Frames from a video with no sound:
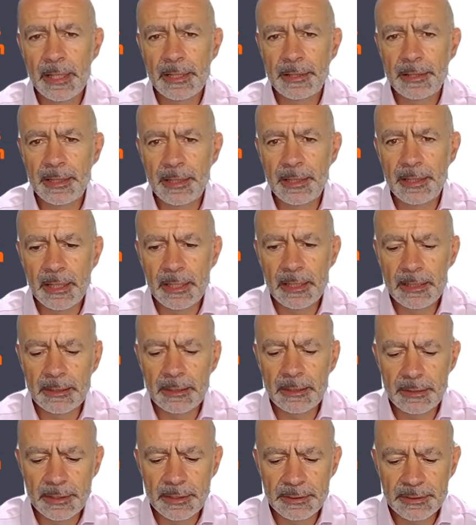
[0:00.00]

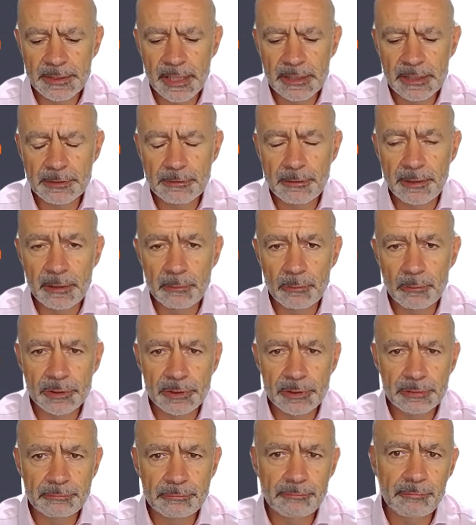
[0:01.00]
the tax credit
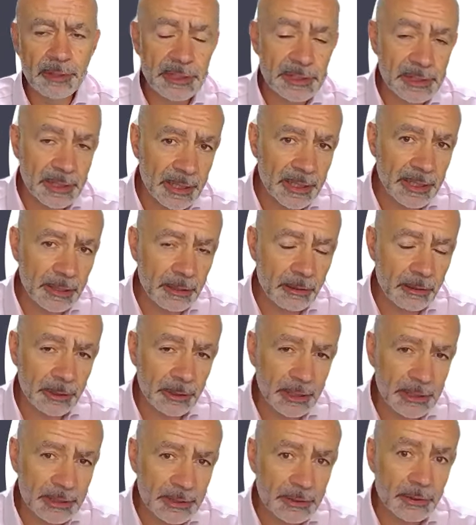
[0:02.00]
was recently
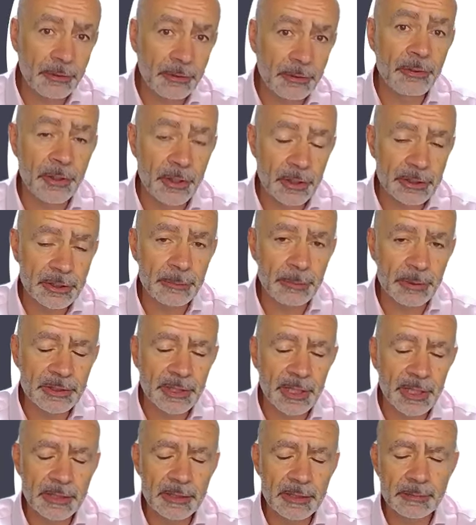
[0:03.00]
increased to
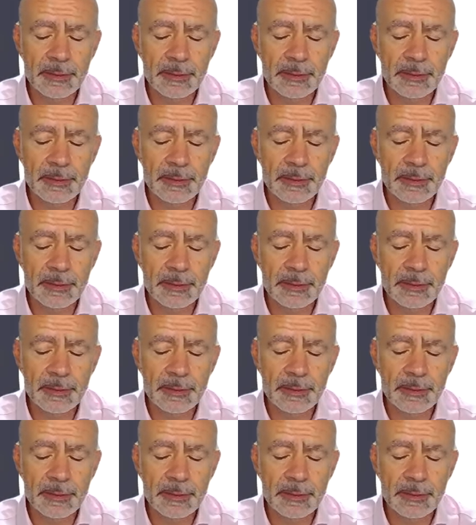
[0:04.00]
30%.